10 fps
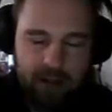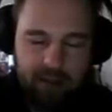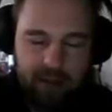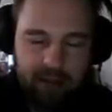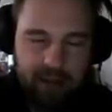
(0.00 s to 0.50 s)

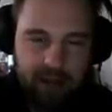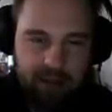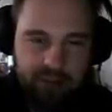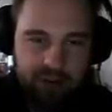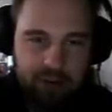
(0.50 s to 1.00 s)
thank God
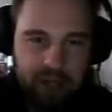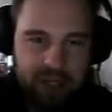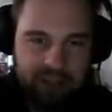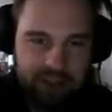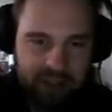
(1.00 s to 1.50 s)
they're so
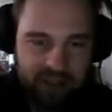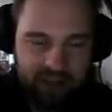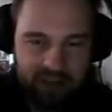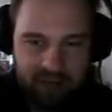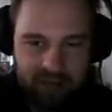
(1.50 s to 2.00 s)
weak as shit in
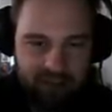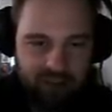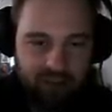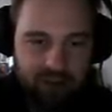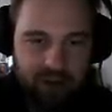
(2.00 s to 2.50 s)
this game, but they're
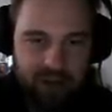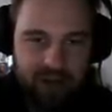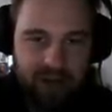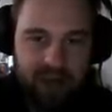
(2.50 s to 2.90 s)
so creepy.